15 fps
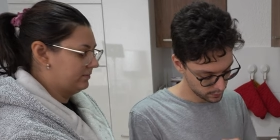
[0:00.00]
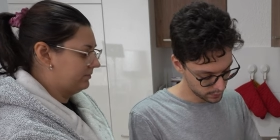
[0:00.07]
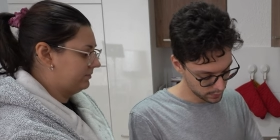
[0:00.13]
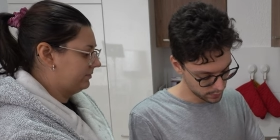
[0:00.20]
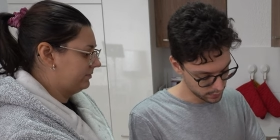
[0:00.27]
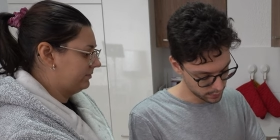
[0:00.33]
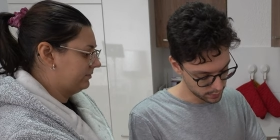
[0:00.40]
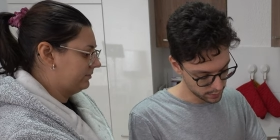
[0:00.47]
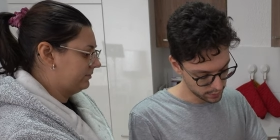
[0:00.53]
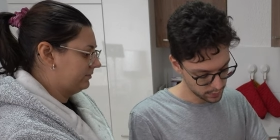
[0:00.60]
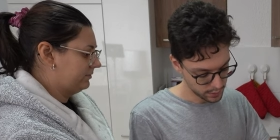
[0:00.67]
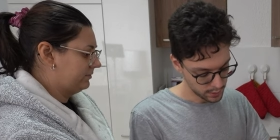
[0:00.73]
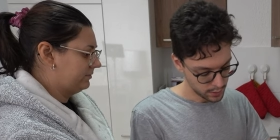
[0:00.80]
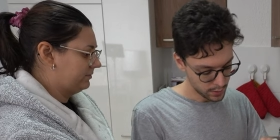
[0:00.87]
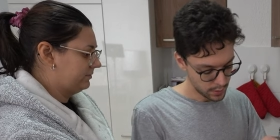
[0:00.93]
Speaker 1: Let's see.
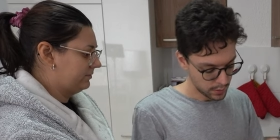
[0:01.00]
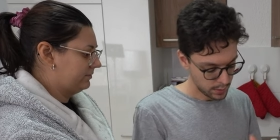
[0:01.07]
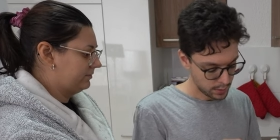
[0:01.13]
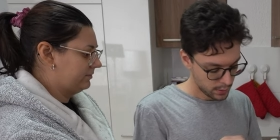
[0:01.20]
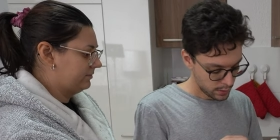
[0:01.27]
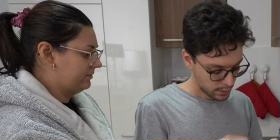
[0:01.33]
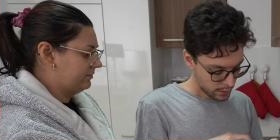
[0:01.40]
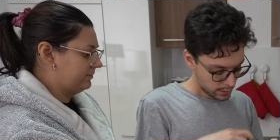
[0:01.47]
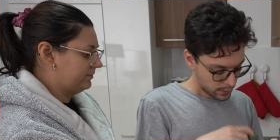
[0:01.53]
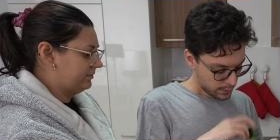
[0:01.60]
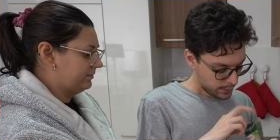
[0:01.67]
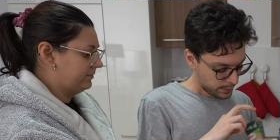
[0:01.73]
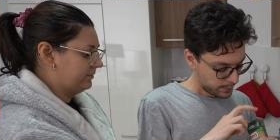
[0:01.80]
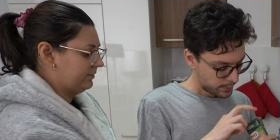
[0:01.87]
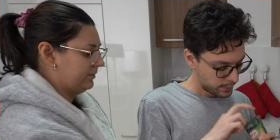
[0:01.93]

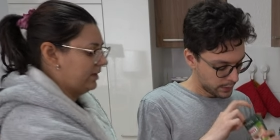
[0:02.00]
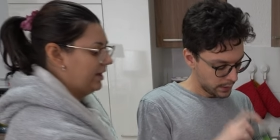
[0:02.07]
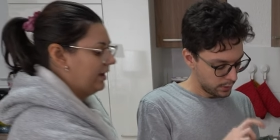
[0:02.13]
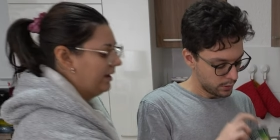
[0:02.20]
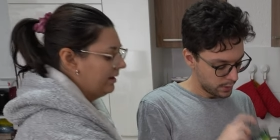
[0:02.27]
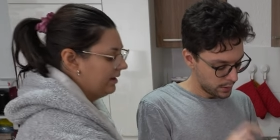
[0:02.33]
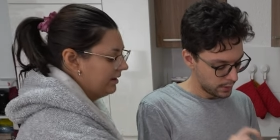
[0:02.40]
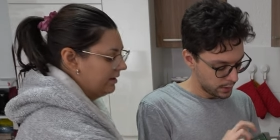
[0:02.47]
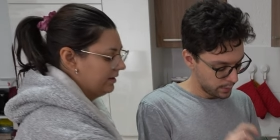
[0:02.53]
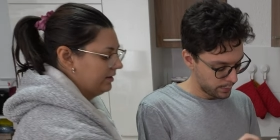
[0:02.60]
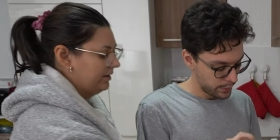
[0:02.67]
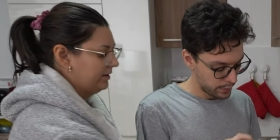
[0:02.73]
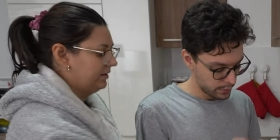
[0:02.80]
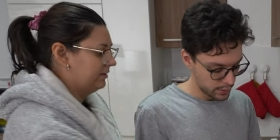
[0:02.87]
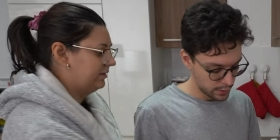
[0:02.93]
I don't like the
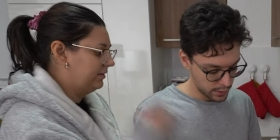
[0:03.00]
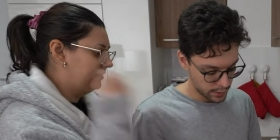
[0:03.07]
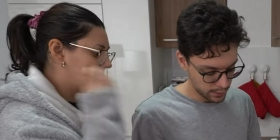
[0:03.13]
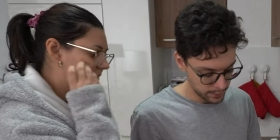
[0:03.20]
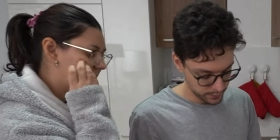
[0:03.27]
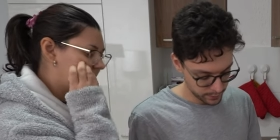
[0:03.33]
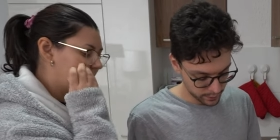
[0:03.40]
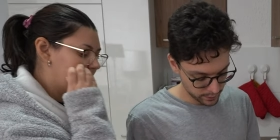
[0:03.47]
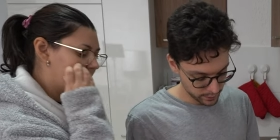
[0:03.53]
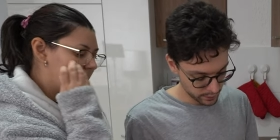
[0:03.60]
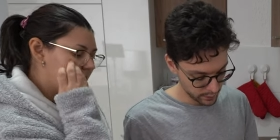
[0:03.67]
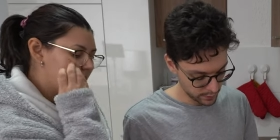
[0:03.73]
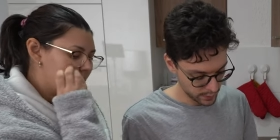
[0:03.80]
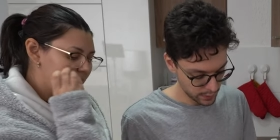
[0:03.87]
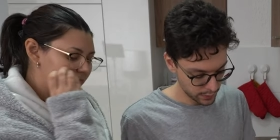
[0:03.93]
imperial system.
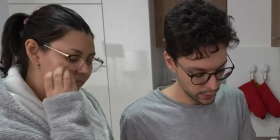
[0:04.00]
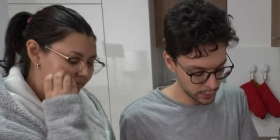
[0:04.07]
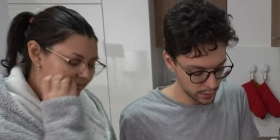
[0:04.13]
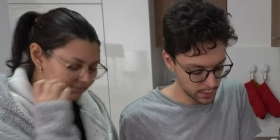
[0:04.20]
For